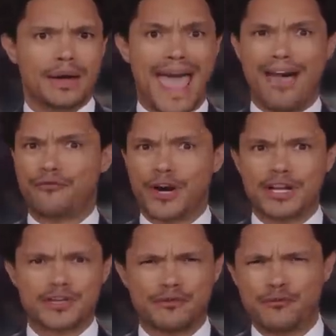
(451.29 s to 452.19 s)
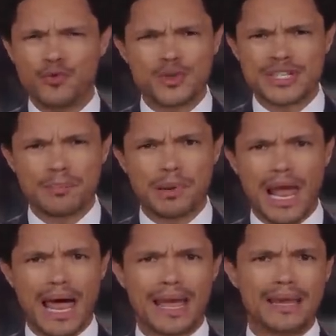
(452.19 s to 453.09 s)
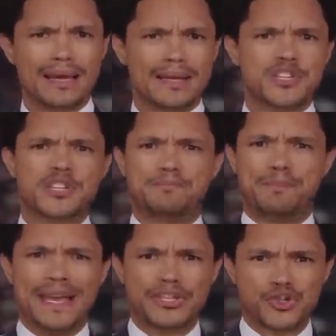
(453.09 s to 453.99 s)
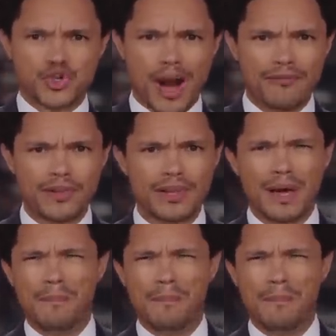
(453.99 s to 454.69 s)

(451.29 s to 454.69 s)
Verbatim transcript: Africa's food supply, space travel,